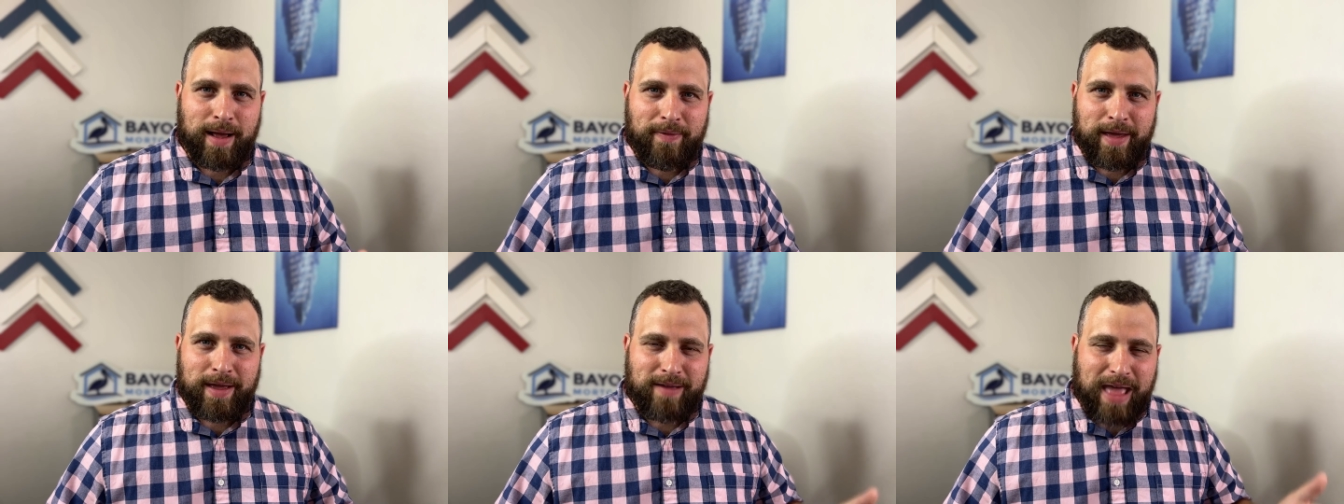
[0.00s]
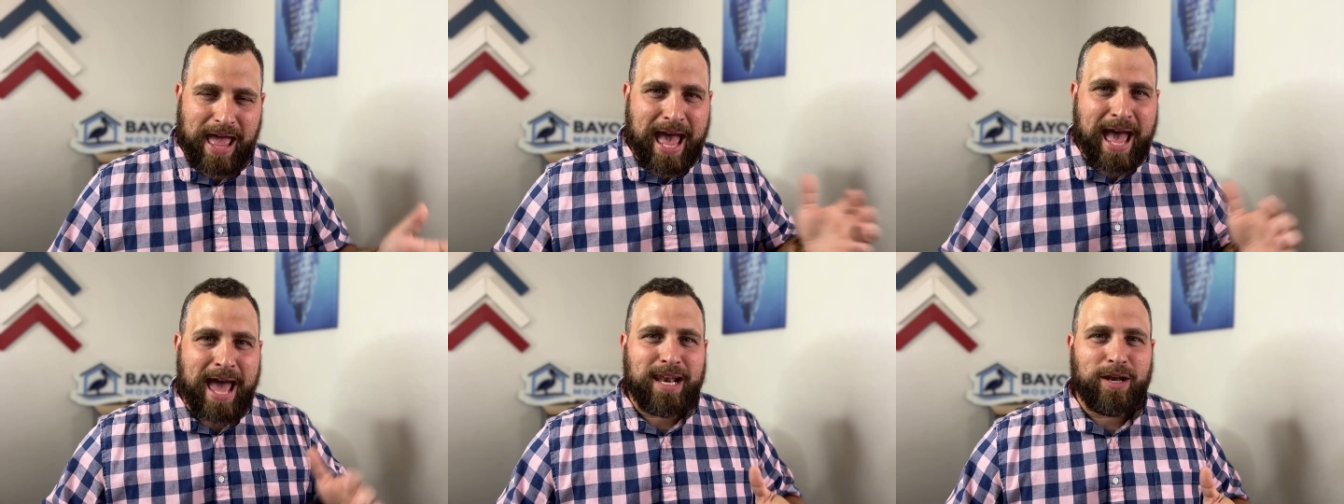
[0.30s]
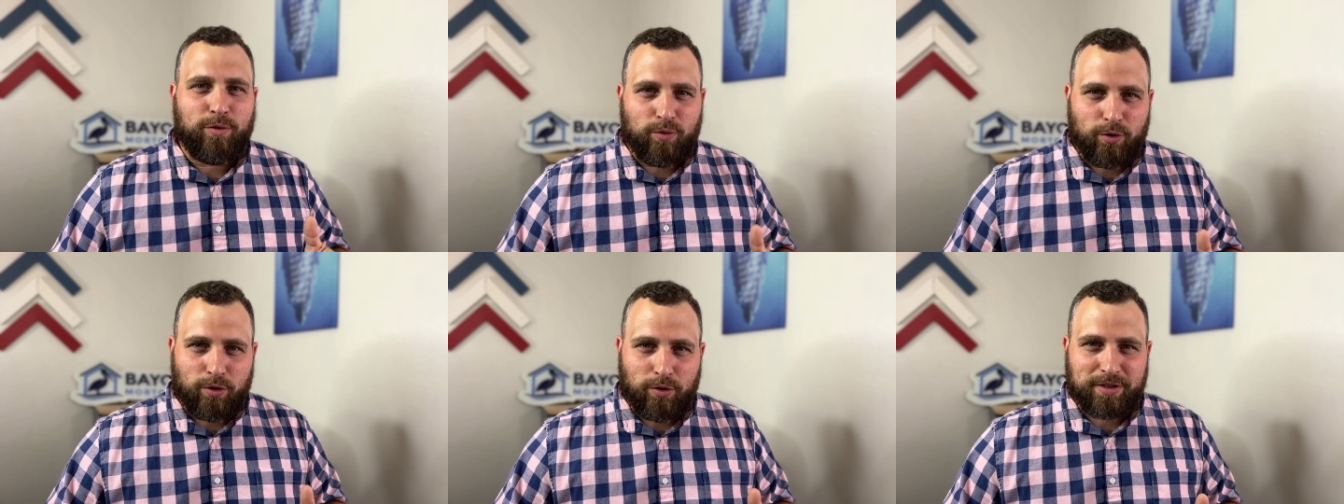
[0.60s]
They
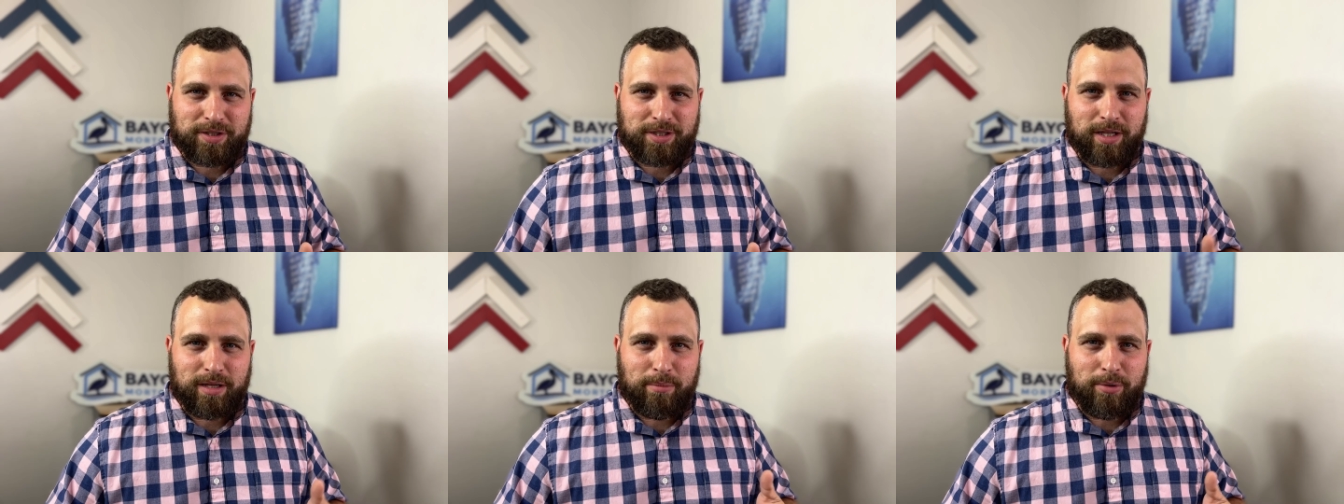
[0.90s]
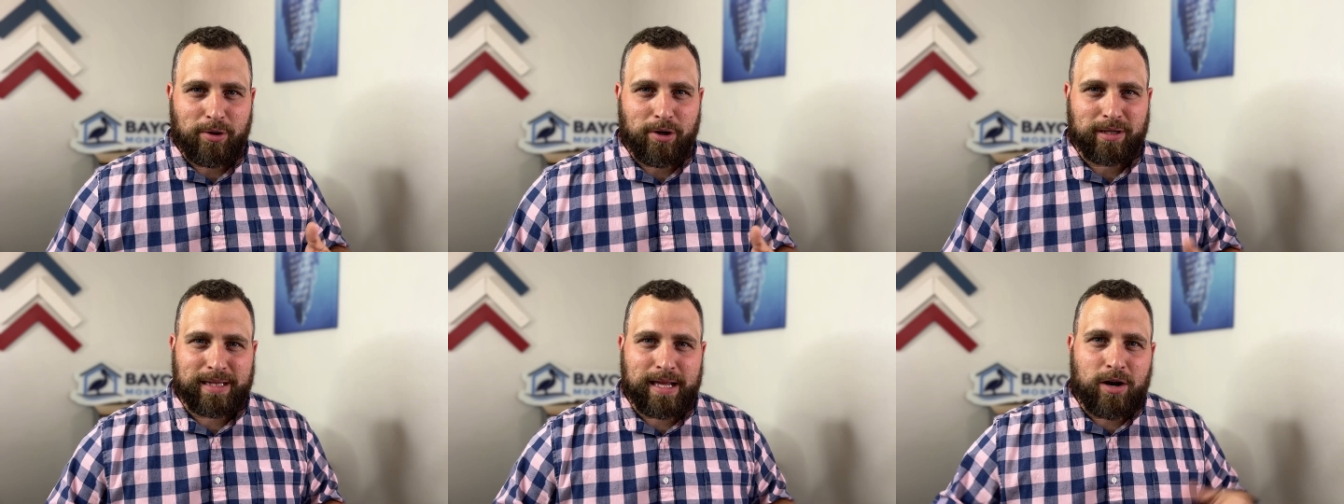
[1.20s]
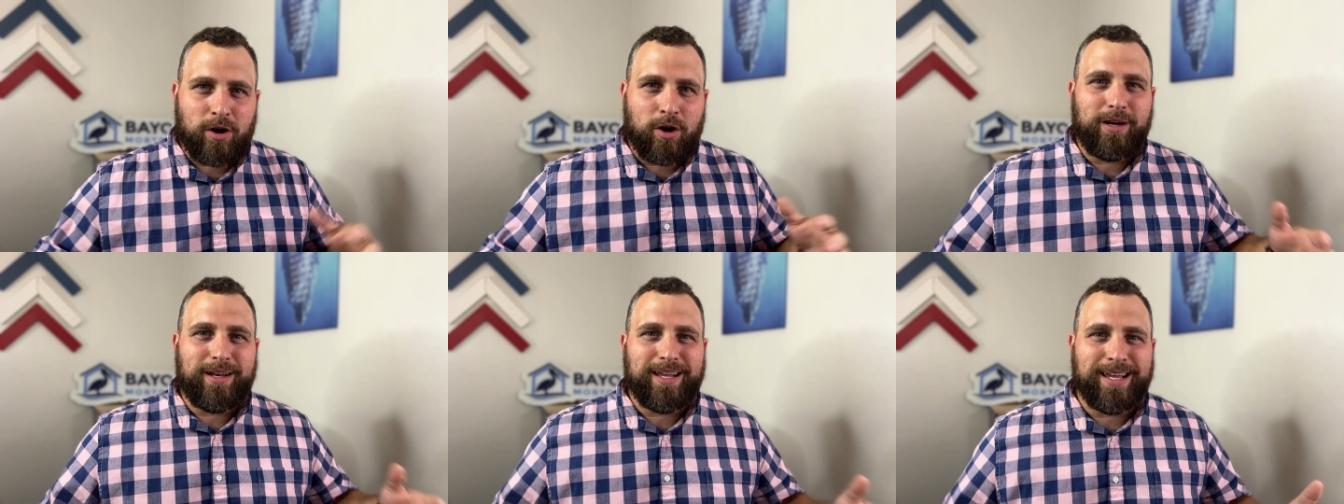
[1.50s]
added rules to the book that
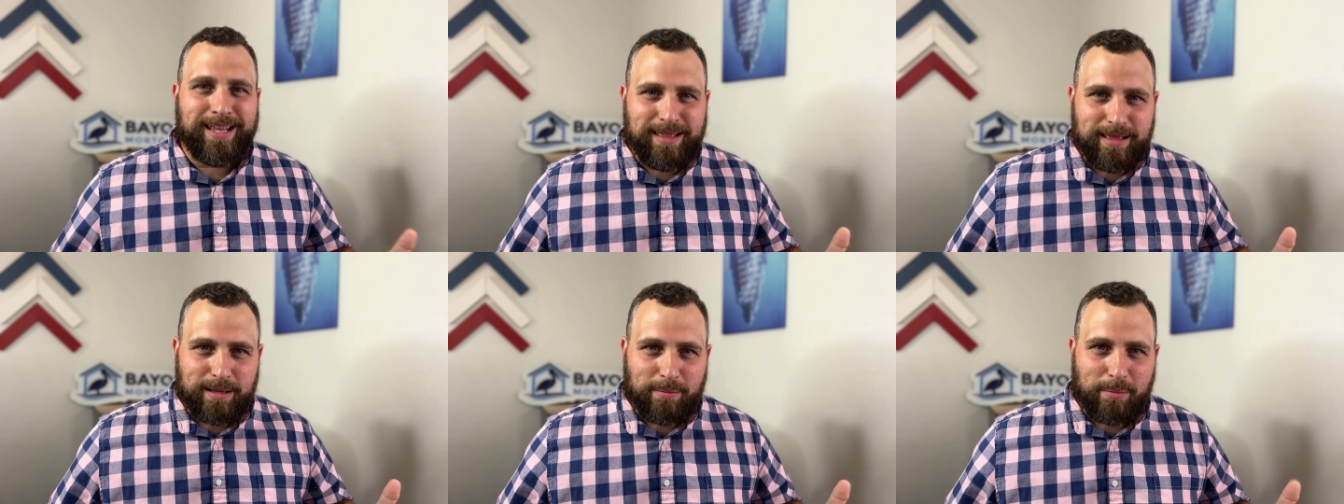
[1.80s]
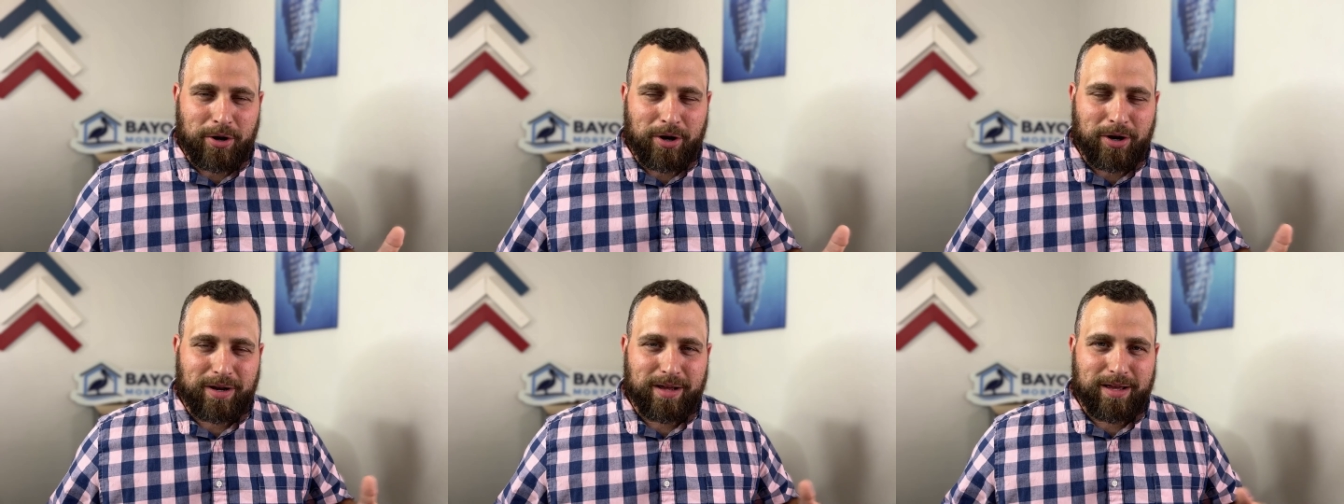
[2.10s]
aren't in the book.